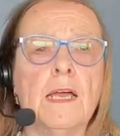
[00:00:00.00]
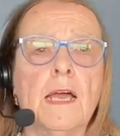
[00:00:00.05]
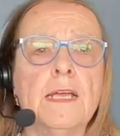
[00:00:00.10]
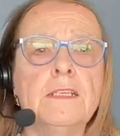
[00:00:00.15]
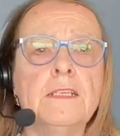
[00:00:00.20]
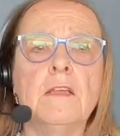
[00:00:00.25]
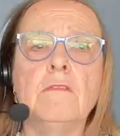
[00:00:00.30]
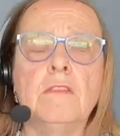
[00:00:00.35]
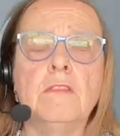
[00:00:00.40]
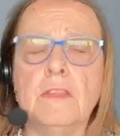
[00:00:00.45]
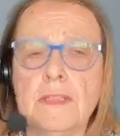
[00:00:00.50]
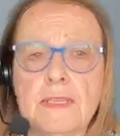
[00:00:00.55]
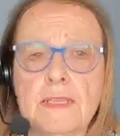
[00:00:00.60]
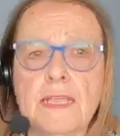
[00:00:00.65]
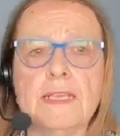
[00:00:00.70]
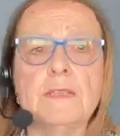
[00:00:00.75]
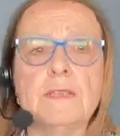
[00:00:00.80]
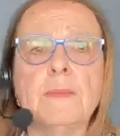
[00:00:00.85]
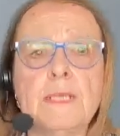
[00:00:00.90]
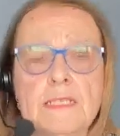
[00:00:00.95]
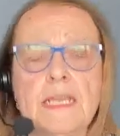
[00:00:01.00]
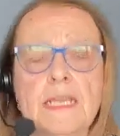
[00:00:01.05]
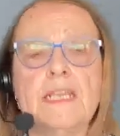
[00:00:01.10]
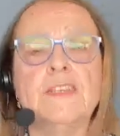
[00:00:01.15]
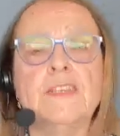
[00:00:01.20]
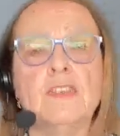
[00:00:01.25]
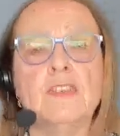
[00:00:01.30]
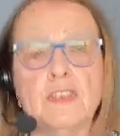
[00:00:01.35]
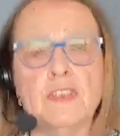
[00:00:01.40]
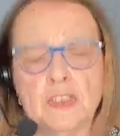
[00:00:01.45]
I, don't think the
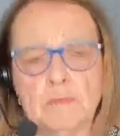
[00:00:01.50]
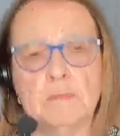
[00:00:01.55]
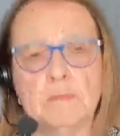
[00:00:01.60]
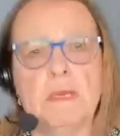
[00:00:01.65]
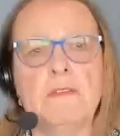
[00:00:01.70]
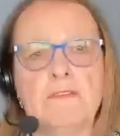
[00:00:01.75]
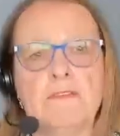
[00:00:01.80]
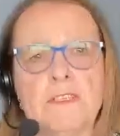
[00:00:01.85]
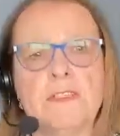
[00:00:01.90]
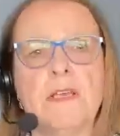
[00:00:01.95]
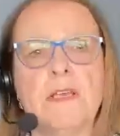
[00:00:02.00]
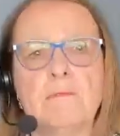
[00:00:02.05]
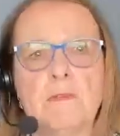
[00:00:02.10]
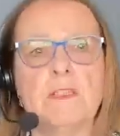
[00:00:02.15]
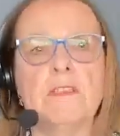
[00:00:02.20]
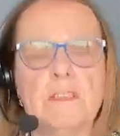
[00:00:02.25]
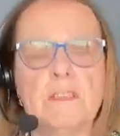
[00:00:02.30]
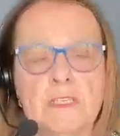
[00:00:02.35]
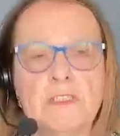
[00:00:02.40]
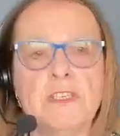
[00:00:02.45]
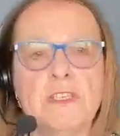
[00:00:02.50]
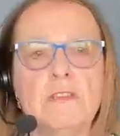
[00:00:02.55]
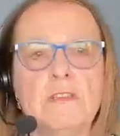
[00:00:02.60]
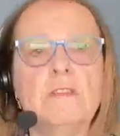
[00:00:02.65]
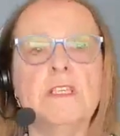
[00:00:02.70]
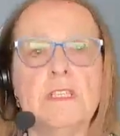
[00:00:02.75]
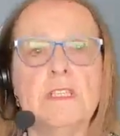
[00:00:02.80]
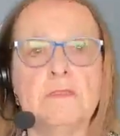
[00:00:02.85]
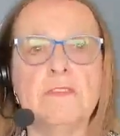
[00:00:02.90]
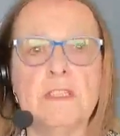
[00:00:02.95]
expectation should be for someone to do
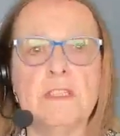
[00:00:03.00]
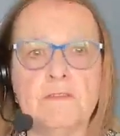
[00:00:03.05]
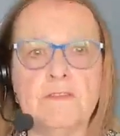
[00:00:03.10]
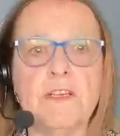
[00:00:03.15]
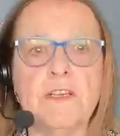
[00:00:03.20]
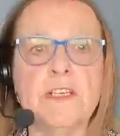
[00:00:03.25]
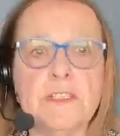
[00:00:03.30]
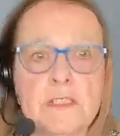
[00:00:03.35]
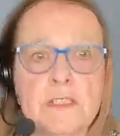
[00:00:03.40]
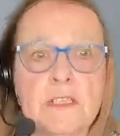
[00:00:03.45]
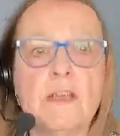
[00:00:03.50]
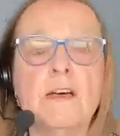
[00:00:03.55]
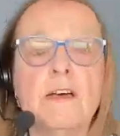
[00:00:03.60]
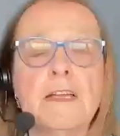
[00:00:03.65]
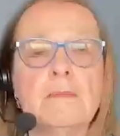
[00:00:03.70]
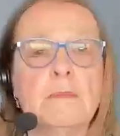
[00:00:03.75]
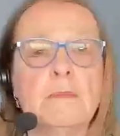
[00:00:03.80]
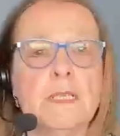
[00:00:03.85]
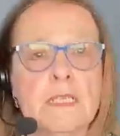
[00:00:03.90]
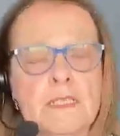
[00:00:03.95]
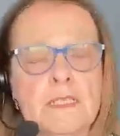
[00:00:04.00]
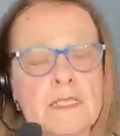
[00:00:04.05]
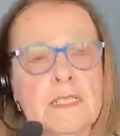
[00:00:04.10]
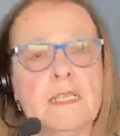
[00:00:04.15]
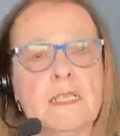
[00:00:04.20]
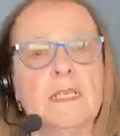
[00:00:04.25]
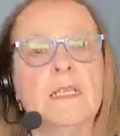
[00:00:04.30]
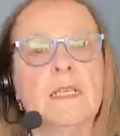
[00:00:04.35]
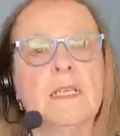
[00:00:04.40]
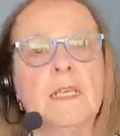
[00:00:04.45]
this for the first time, but it's
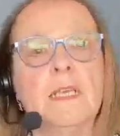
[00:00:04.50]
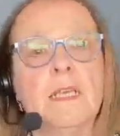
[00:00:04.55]
a,